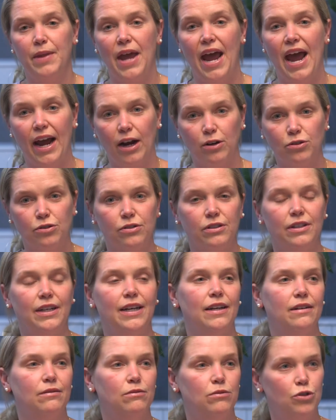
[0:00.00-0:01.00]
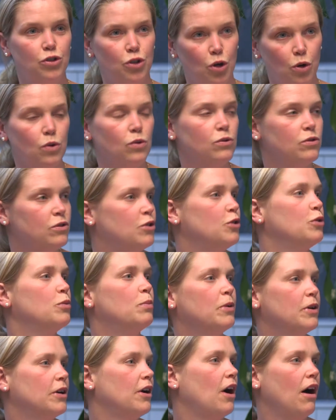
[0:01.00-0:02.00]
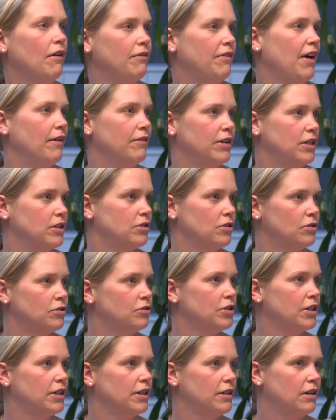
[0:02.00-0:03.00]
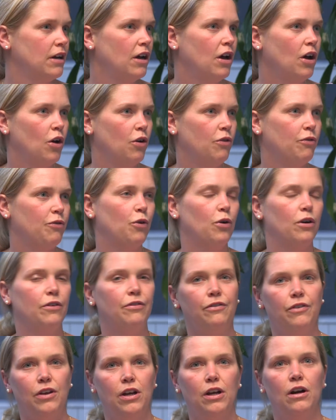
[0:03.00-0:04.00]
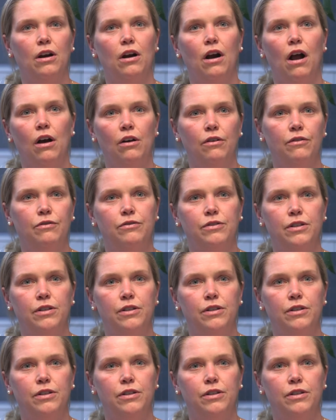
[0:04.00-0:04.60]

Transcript: actually chose to put off having children for fear of